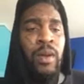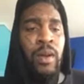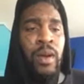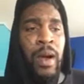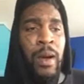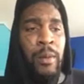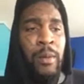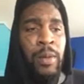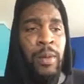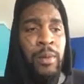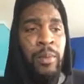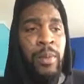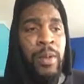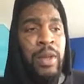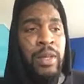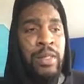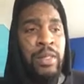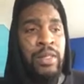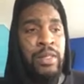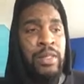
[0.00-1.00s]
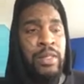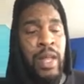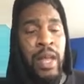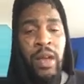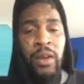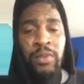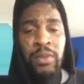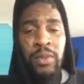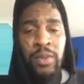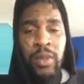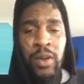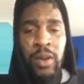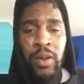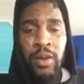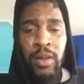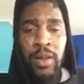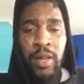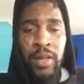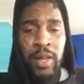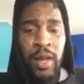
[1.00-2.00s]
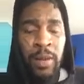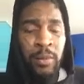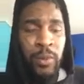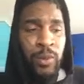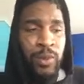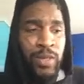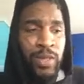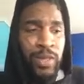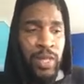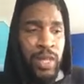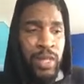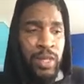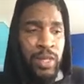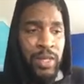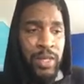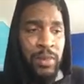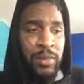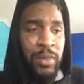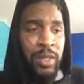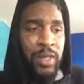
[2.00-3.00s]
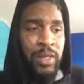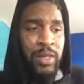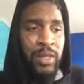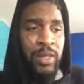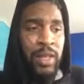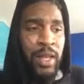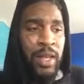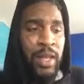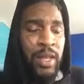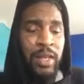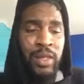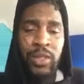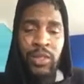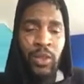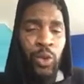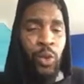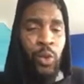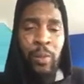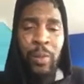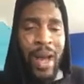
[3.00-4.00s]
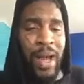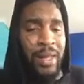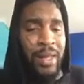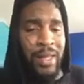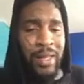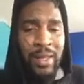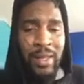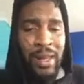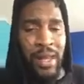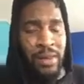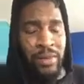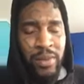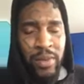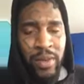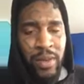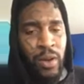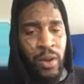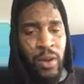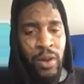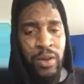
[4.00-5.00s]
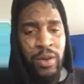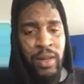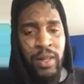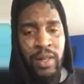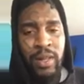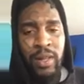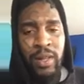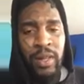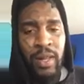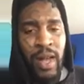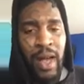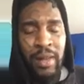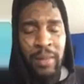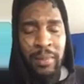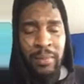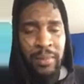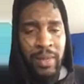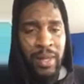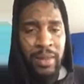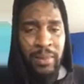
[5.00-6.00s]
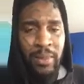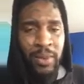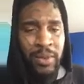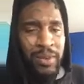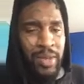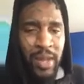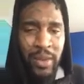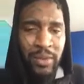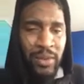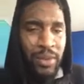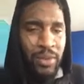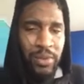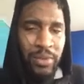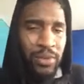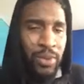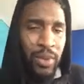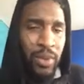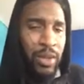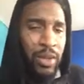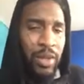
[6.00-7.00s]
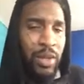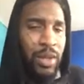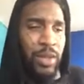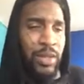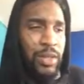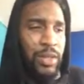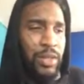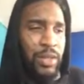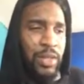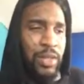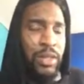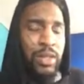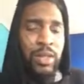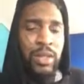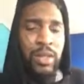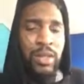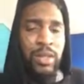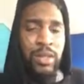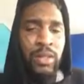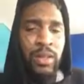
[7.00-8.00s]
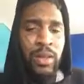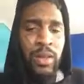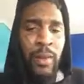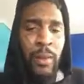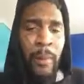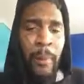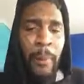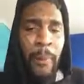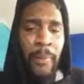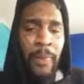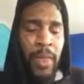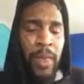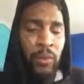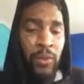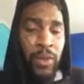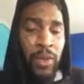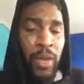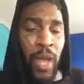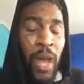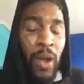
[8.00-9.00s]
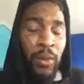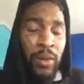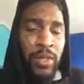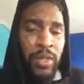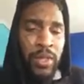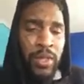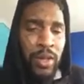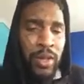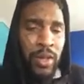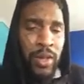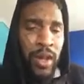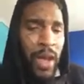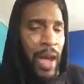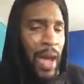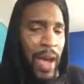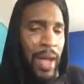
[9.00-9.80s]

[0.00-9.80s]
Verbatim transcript: I'm going to break this down for y'all, and I'm going to say something that nobody never caught, and a lot of people never fully understood this. And when I was younger, I